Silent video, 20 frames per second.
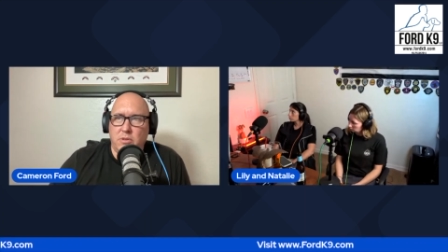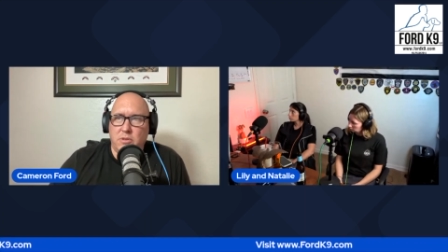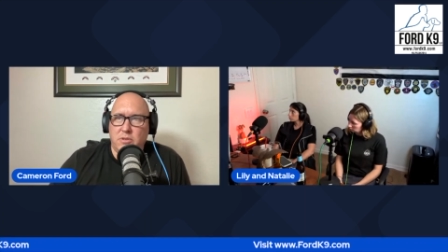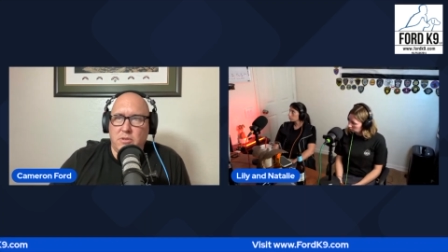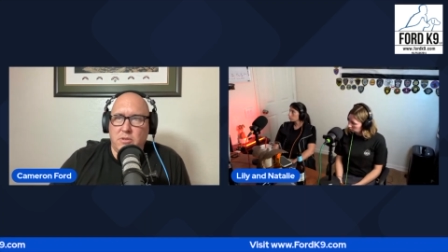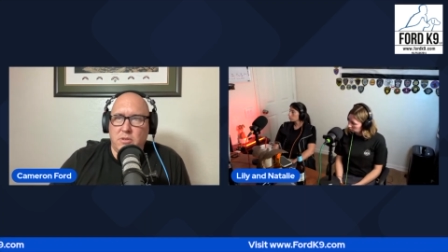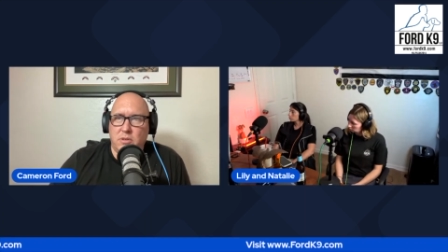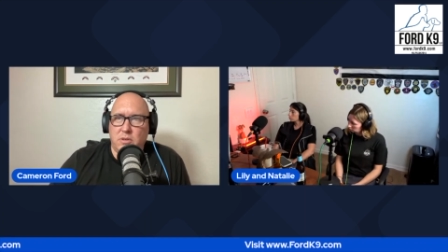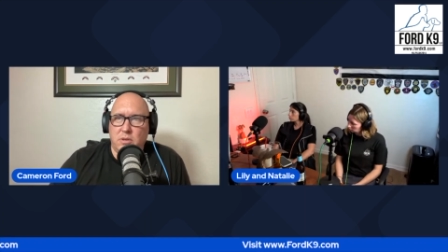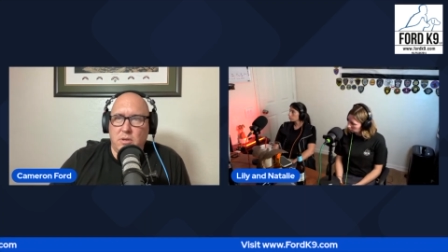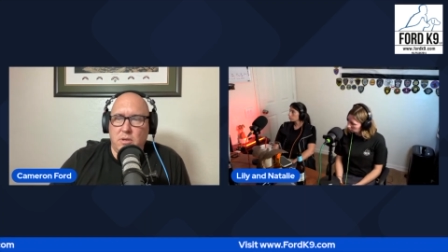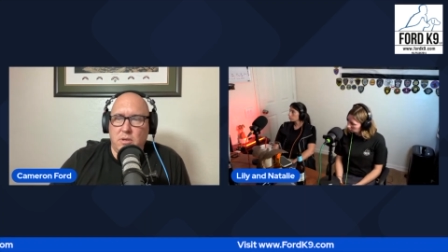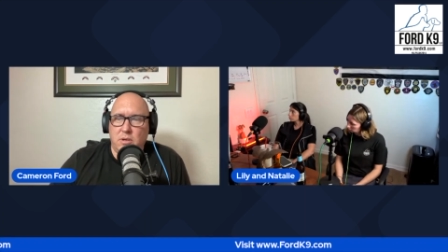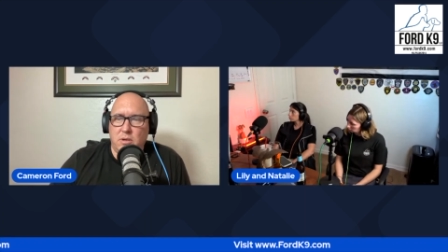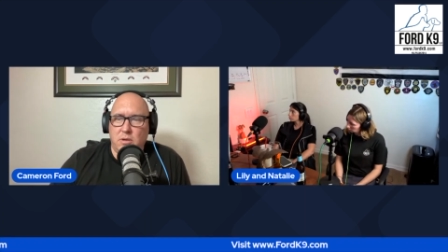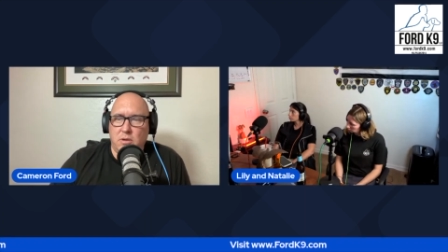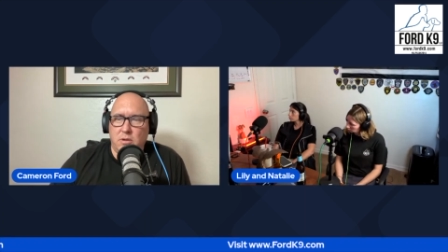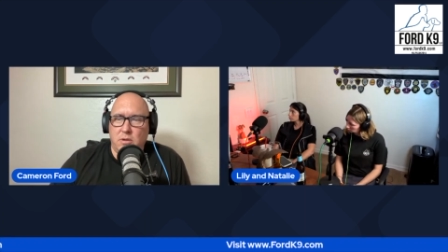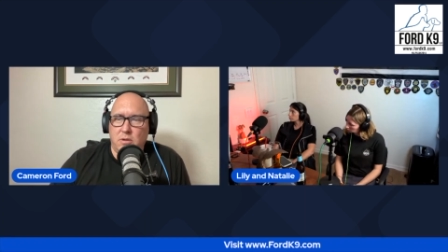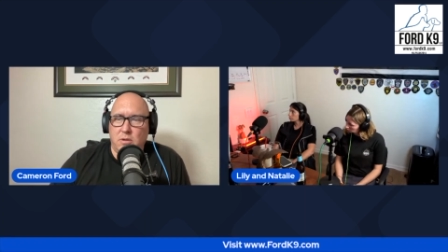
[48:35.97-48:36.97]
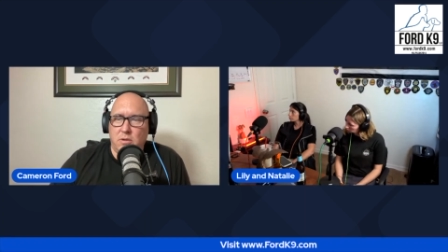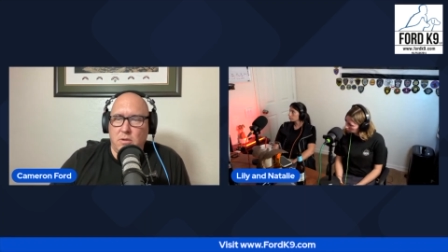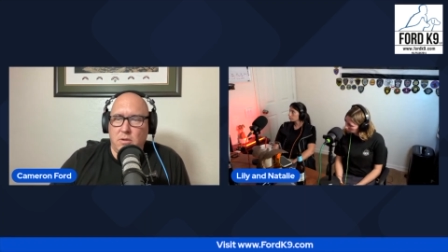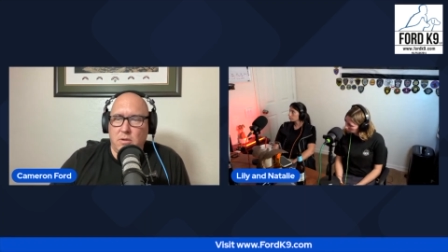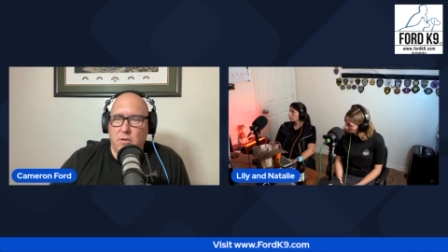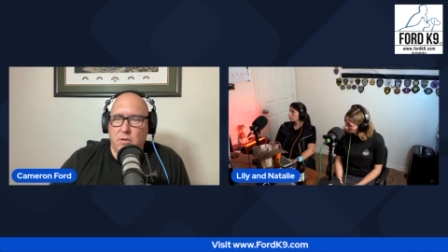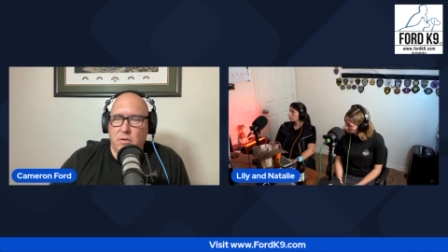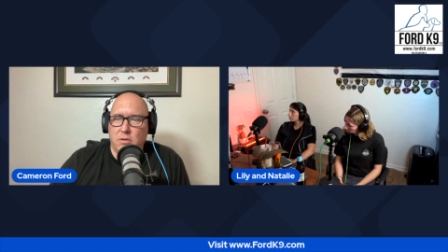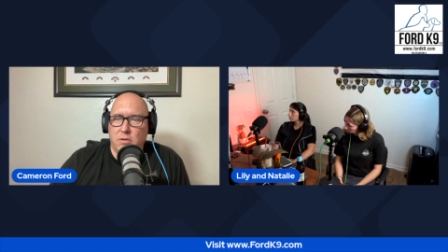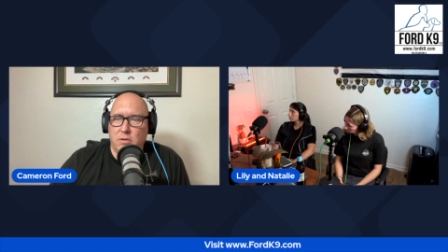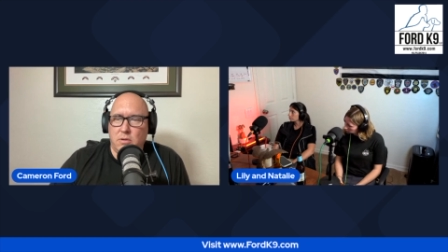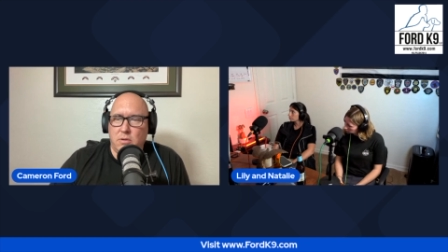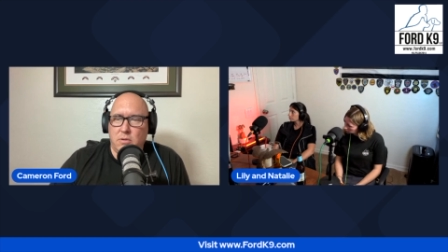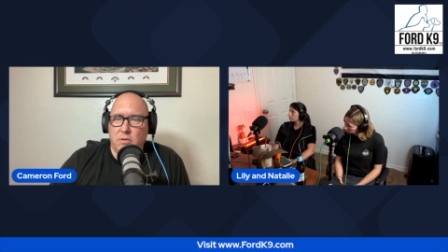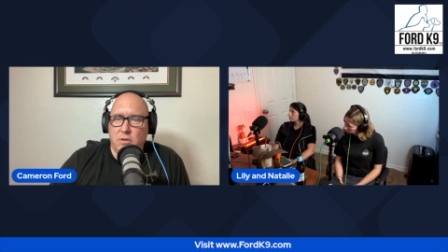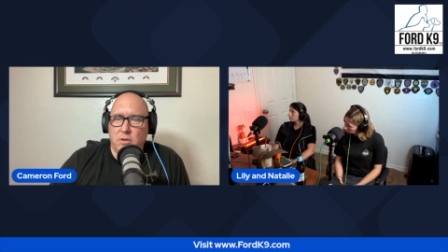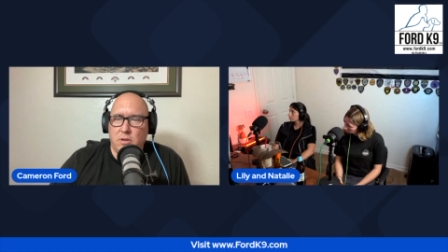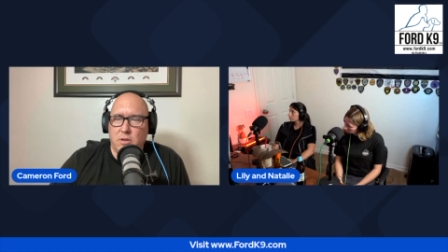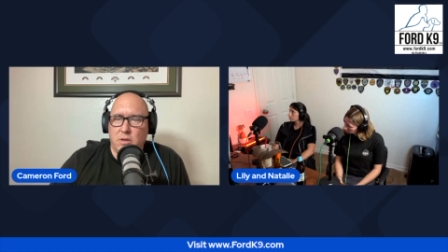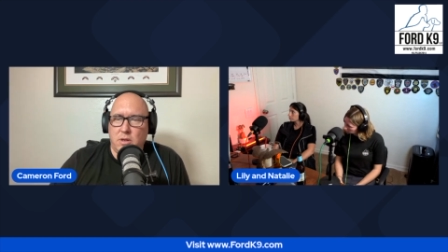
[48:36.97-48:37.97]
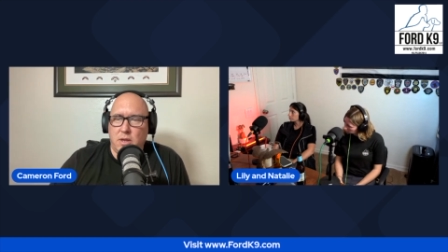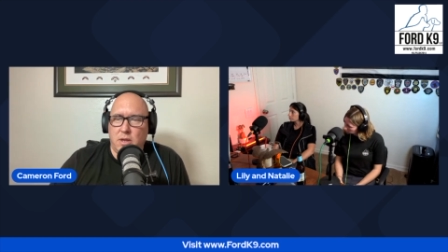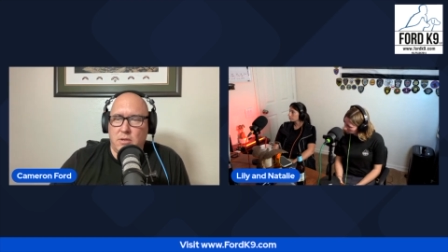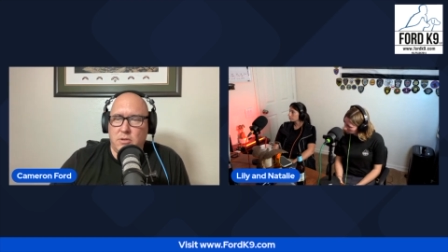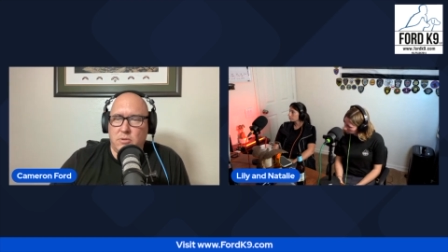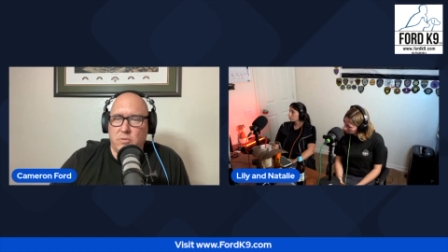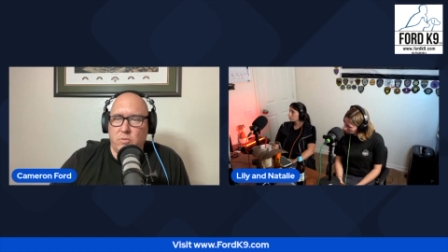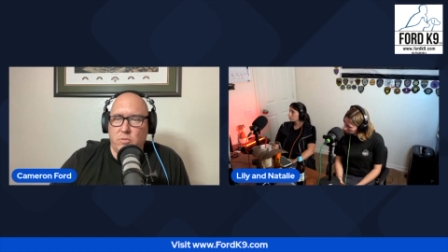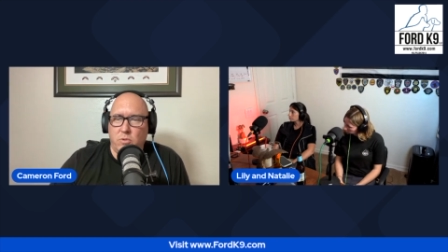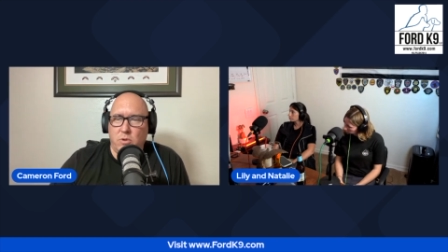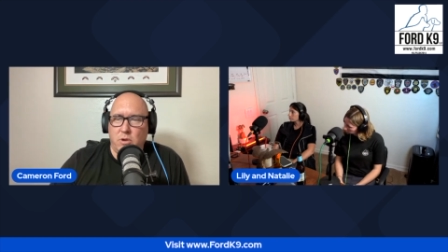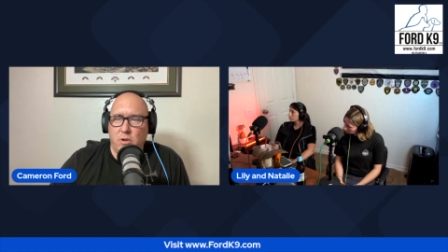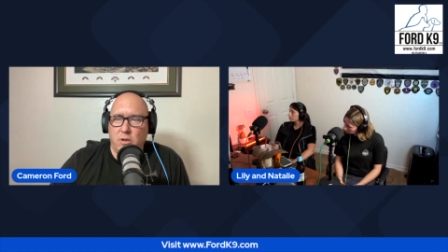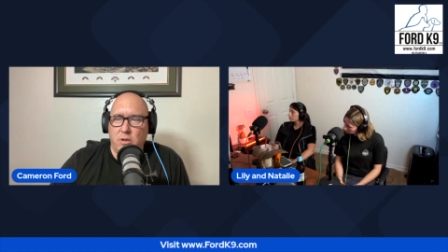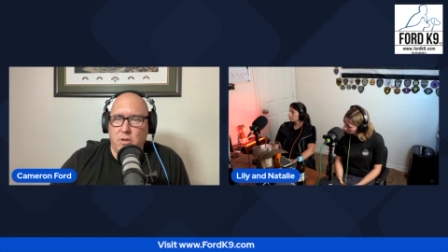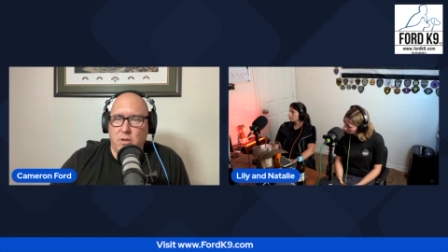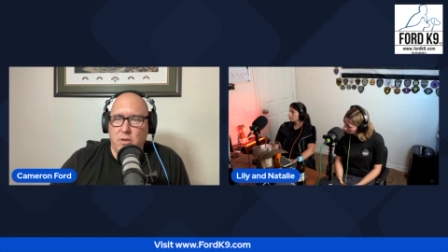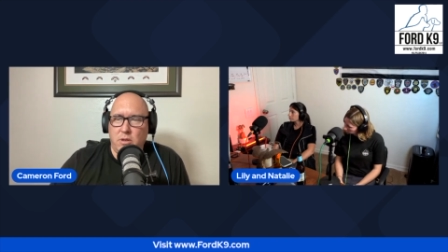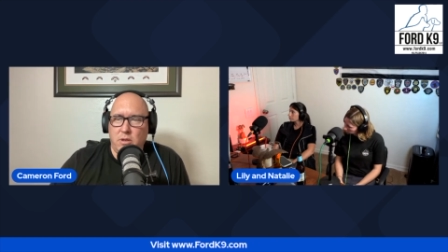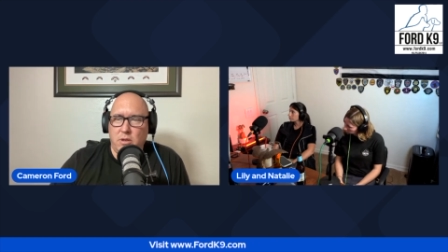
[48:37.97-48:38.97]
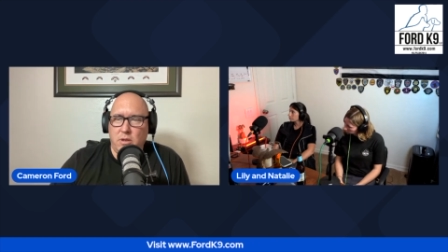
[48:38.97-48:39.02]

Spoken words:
see here. Next one.